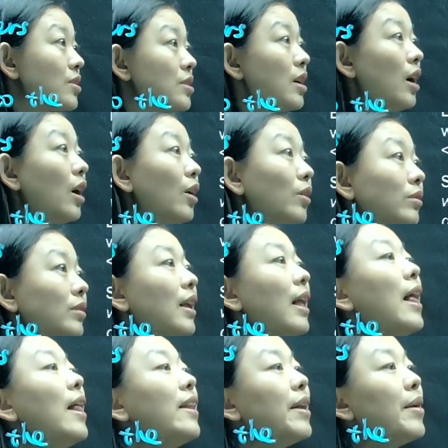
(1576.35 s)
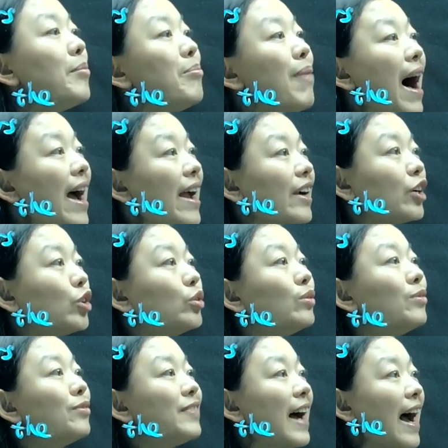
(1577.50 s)
So the buyer
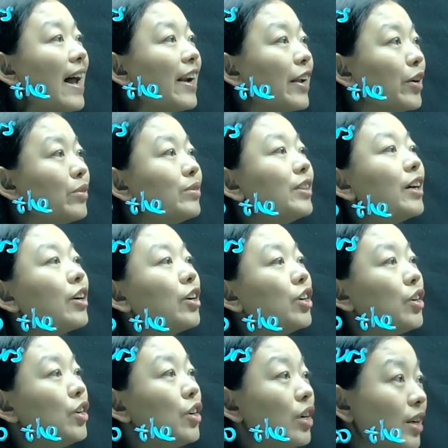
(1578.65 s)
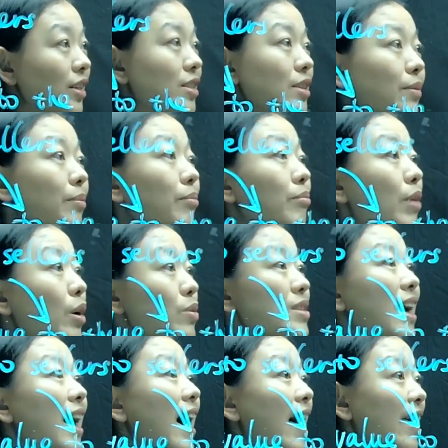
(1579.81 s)
who value the good
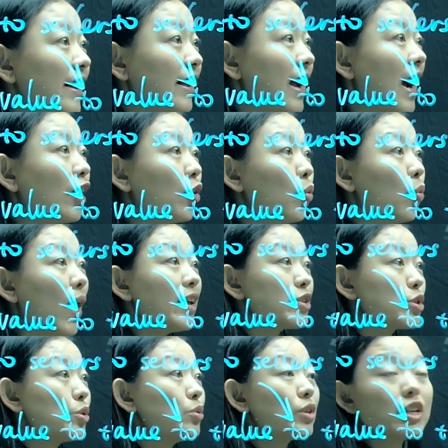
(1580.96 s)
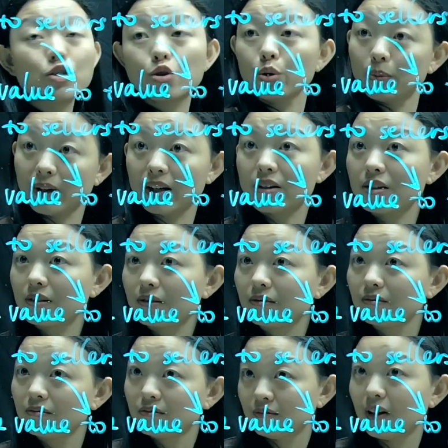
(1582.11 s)
most highly are the ones who consume it.
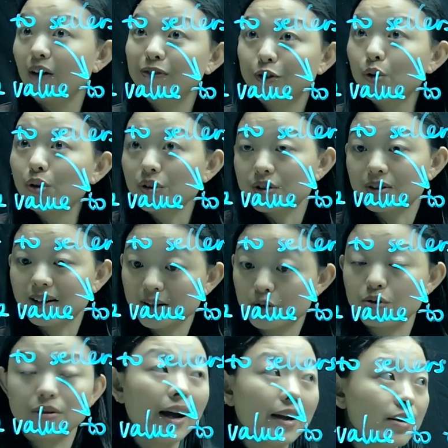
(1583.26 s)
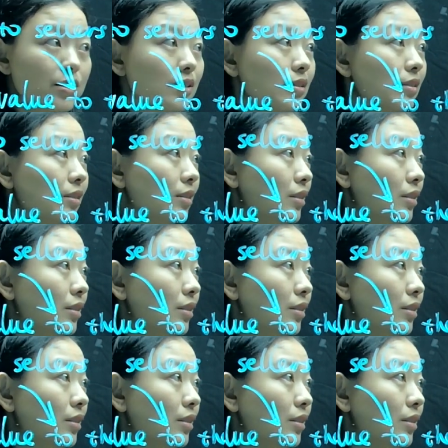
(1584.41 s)
Of course, that's right.